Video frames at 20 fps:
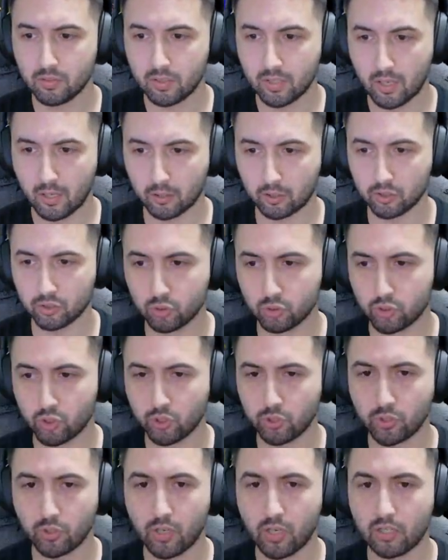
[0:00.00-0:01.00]
I'm going to
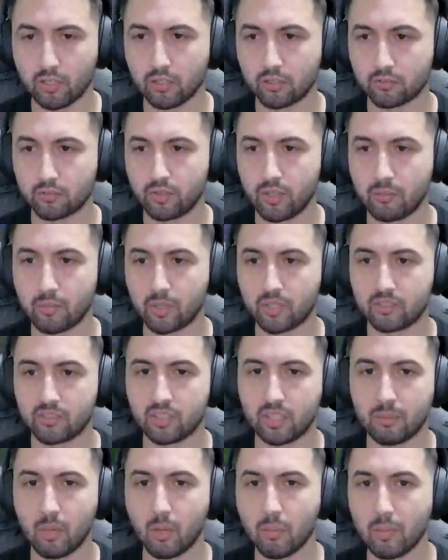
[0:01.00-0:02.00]
you unlock frame rates in
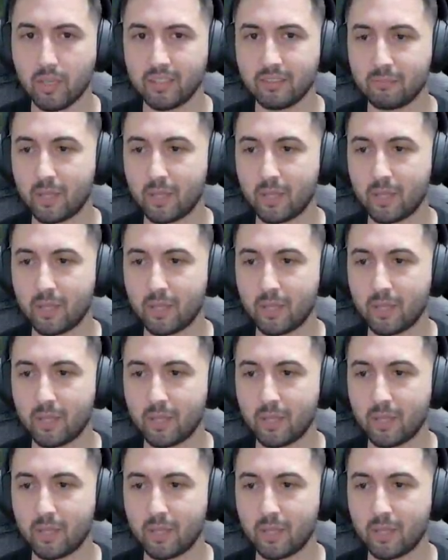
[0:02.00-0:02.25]
a moment,